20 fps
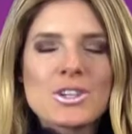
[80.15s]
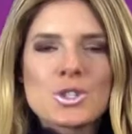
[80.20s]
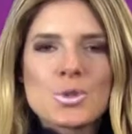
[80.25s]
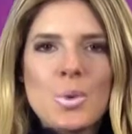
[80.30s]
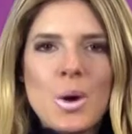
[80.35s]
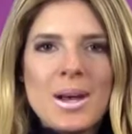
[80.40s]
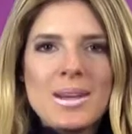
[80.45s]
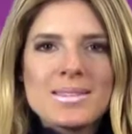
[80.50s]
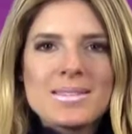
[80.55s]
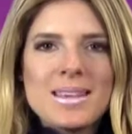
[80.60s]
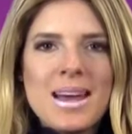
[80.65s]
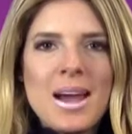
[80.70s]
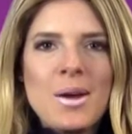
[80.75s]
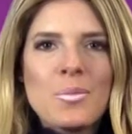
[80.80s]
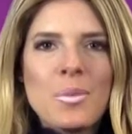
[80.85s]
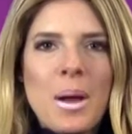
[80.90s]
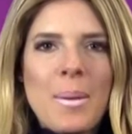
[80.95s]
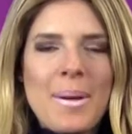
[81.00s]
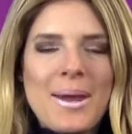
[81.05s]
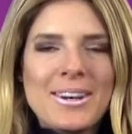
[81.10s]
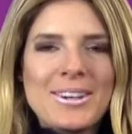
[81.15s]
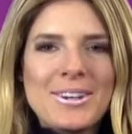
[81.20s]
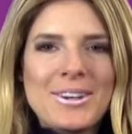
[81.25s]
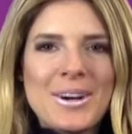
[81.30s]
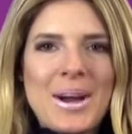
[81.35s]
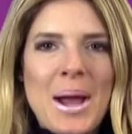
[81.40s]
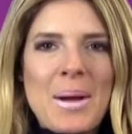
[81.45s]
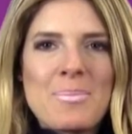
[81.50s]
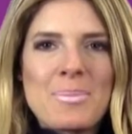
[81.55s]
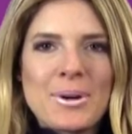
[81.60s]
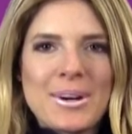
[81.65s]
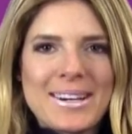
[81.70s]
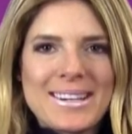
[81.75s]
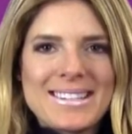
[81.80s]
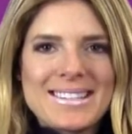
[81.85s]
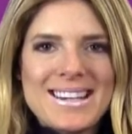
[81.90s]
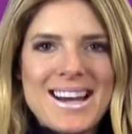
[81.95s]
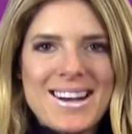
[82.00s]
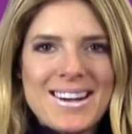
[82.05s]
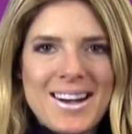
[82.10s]
it to us at
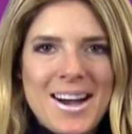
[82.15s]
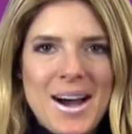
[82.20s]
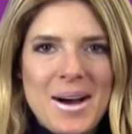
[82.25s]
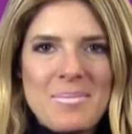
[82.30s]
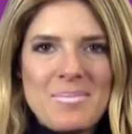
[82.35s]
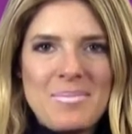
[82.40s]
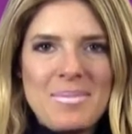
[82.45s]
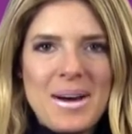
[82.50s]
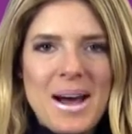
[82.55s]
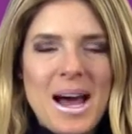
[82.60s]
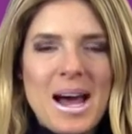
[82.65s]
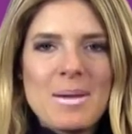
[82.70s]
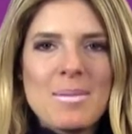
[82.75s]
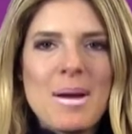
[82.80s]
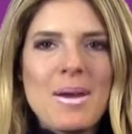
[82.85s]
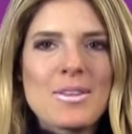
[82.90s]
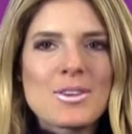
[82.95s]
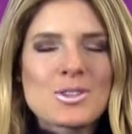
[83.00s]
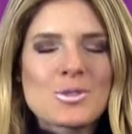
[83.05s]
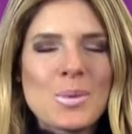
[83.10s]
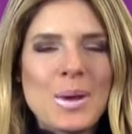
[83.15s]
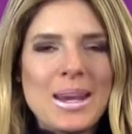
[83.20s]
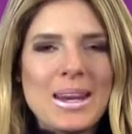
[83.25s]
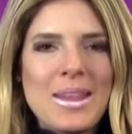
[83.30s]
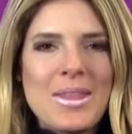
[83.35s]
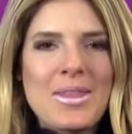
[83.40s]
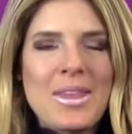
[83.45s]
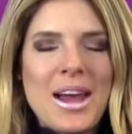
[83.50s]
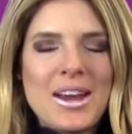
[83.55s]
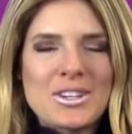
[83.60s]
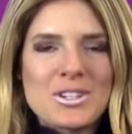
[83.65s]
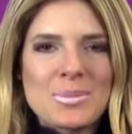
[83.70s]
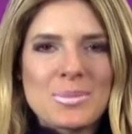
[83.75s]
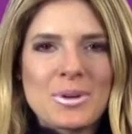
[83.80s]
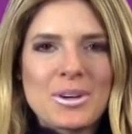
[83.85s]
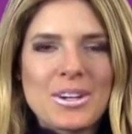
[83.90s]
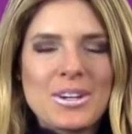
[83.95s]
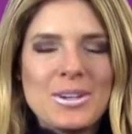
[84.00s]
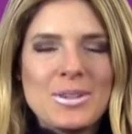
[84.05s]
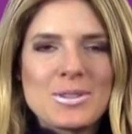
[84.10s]
webeditor@bergen.com. I'm Heather Zwain, and that's your
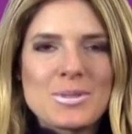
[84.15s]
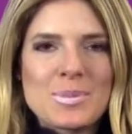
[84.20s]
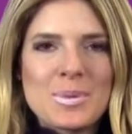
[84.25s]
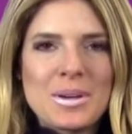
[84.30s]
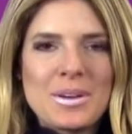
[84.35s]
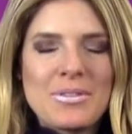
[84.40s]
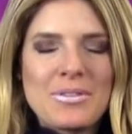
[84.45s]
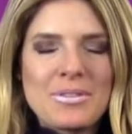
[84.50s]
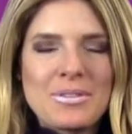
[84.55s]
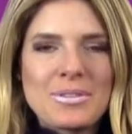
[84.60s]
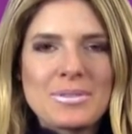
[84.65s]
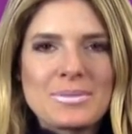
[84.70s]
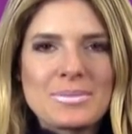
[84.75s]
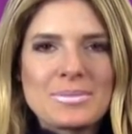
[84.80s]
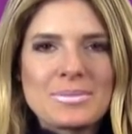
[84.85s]
Bergen News Brief.